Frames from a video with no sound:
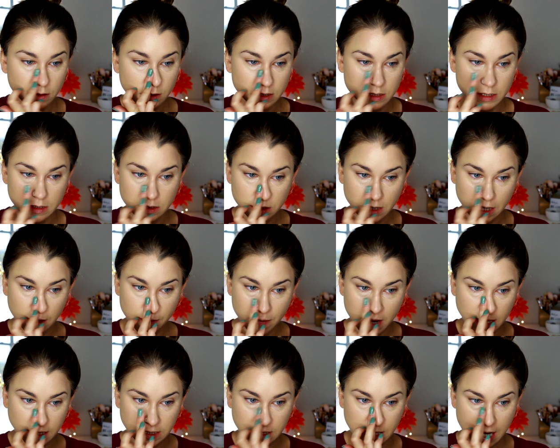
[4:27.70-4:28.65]
This is like
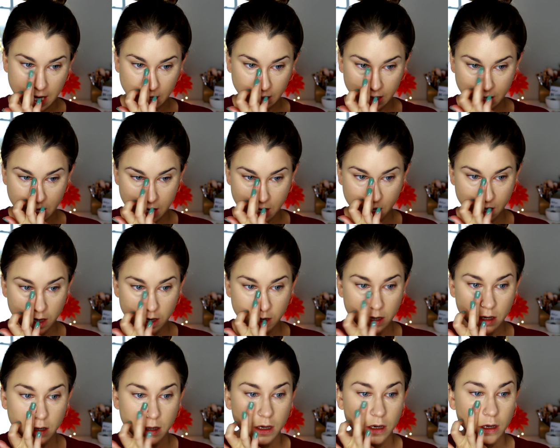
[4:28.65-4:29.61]
my daily
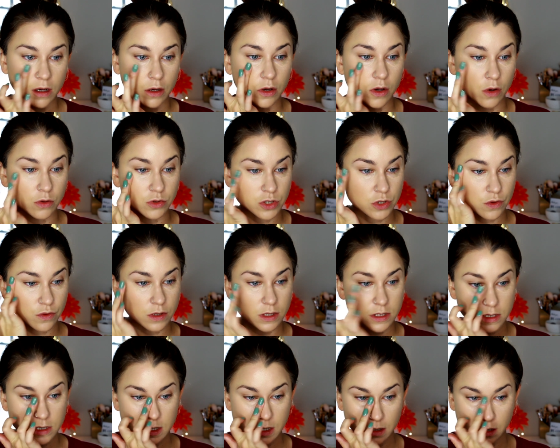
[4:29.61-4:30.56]
go-to
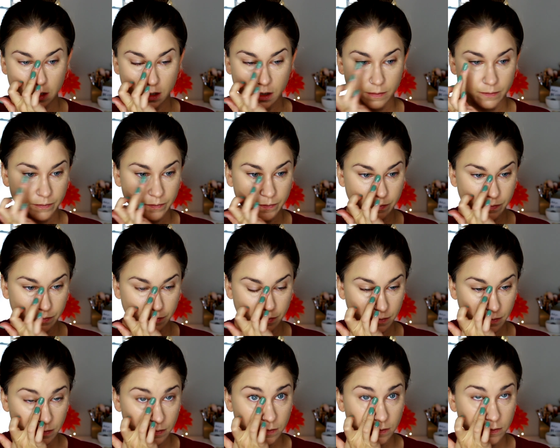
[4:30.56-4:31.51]
concealer.
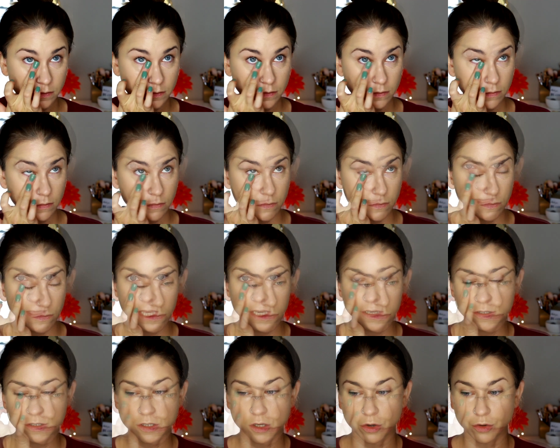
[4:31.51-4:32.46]

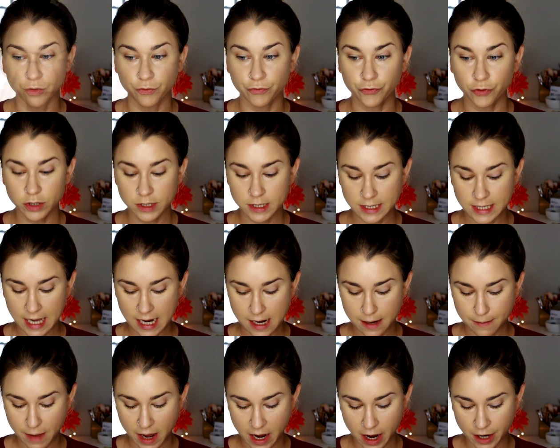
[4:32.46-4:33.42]
So for
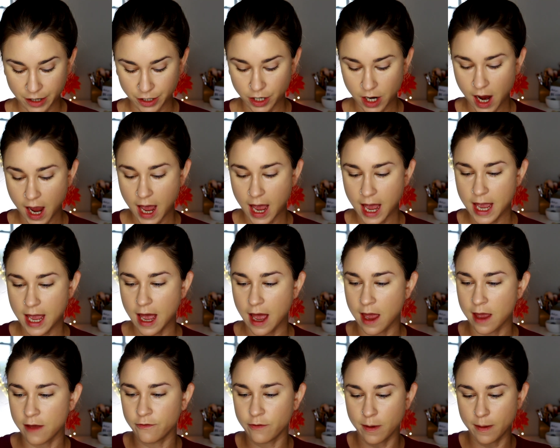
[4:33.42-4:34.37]
setting my under eye,
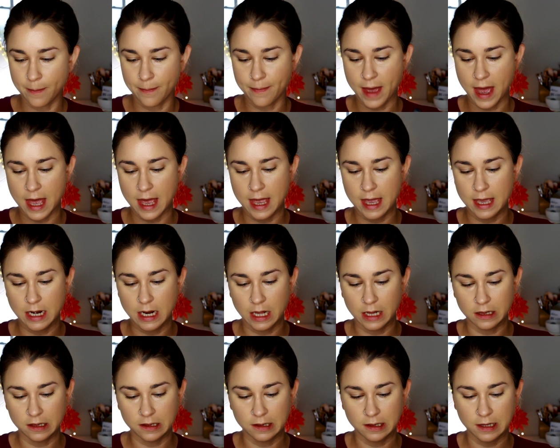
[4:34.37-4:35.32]
I've been
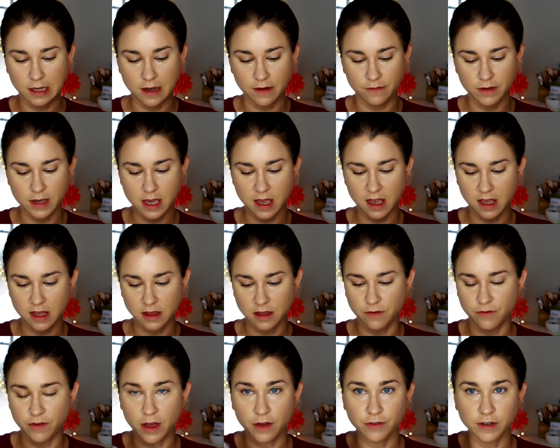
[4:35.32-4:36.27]
loving
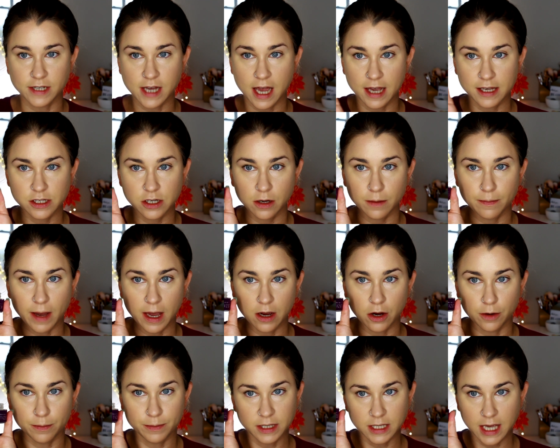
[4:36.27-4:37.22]
the Velvetizer by
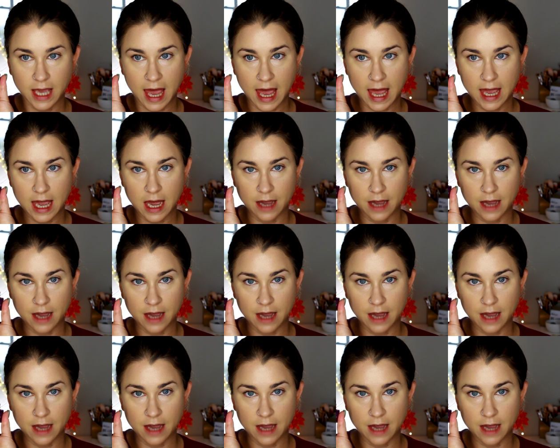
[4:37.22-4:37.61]
Urban Decay.